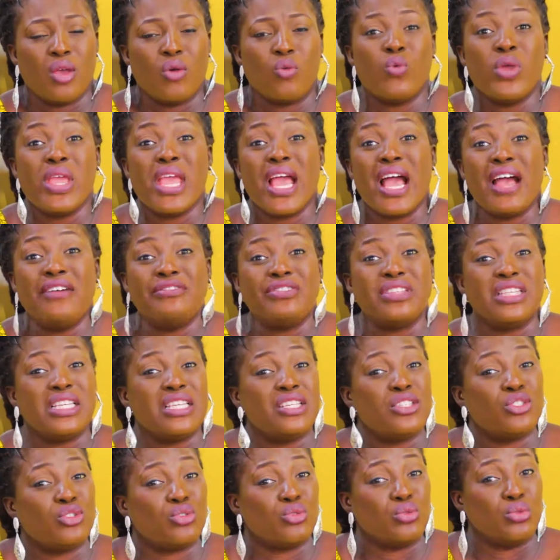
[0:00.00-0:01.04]
We have
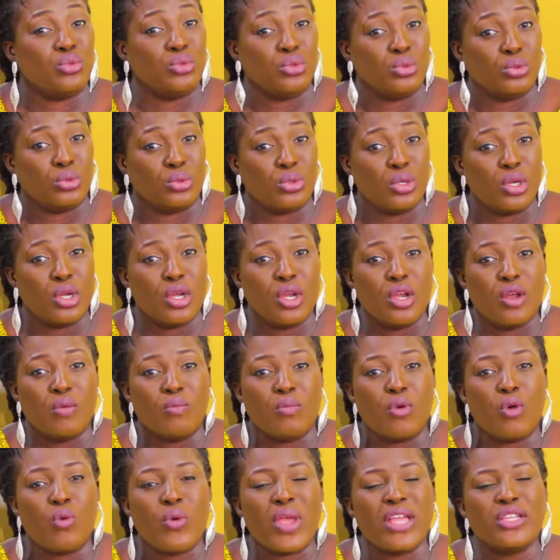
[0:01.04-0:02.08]
things to do,
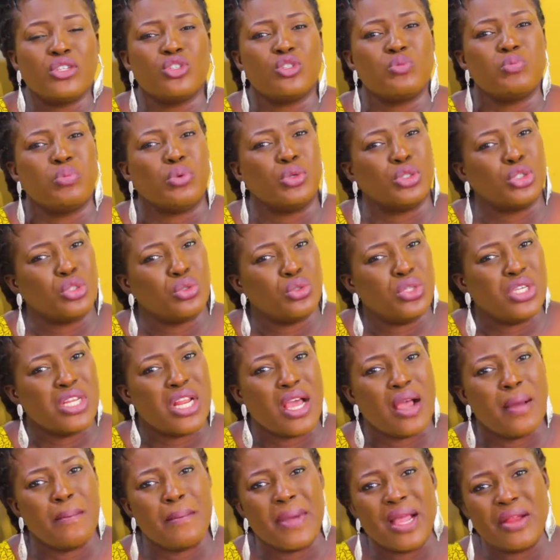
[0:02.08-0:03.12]
but we are just pursuing
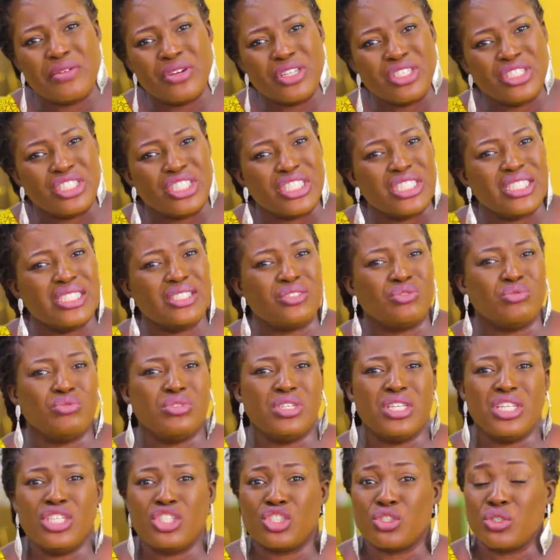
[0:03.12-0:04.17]
our marriages,
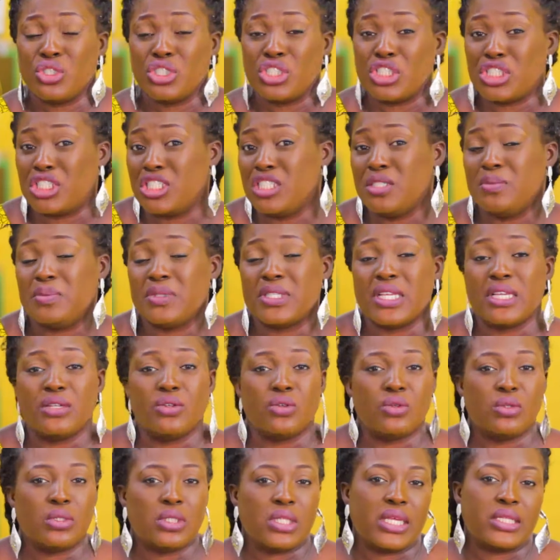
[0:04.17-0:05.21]
relationships,
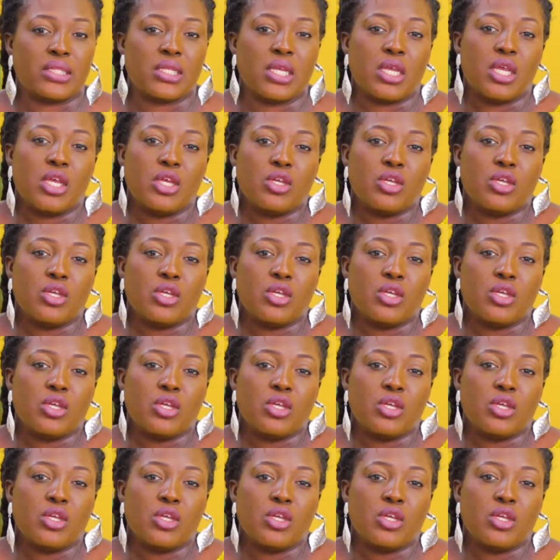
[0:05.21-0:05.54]
and all that.